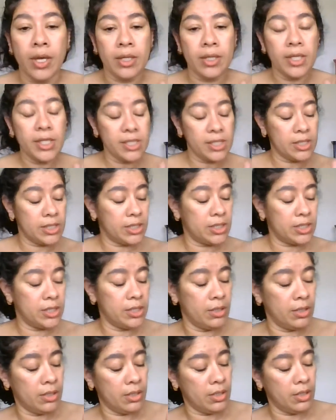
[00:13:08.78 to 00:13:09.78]
This,
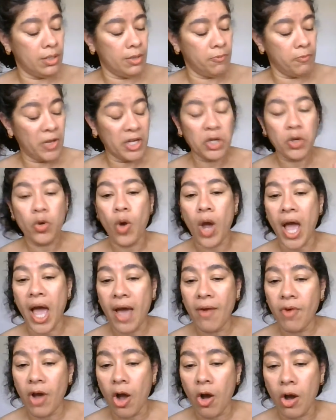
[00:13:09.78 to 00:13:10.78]
when you have
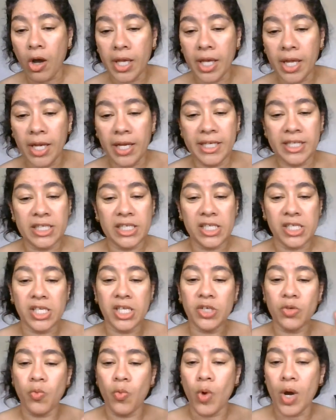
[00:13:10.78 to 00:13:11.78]
oil, it
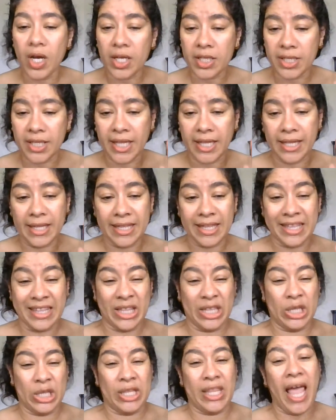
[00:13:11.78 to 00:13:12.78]
doesn't work
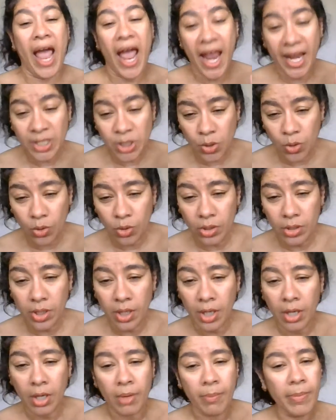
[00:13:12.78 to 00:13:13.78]
that good.
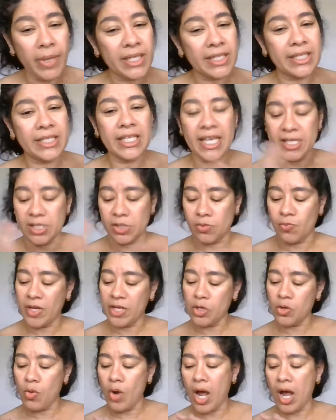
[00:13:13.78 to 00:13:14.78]
But yes, when
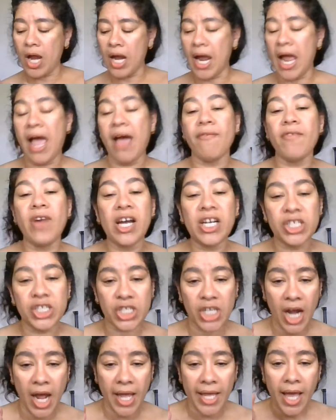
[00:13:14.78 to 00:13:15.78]
you have a
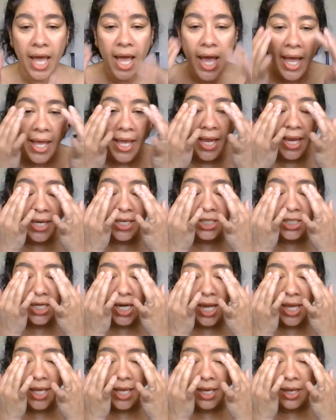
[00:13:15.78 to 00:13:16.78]
dry eye and
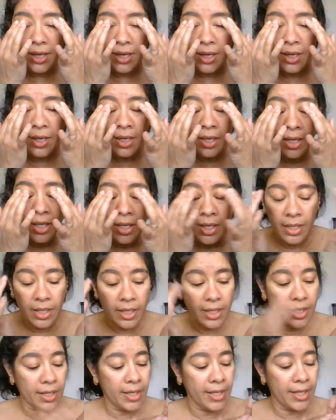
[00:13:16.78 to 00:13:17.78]
dry
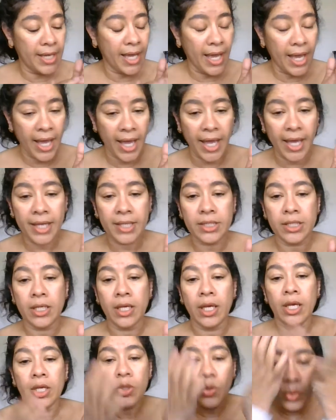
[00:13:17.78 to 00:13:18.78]
a hand,
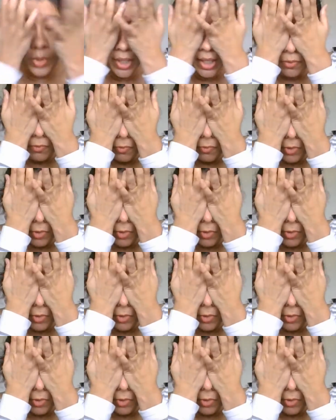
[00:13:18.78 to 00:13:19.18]
you can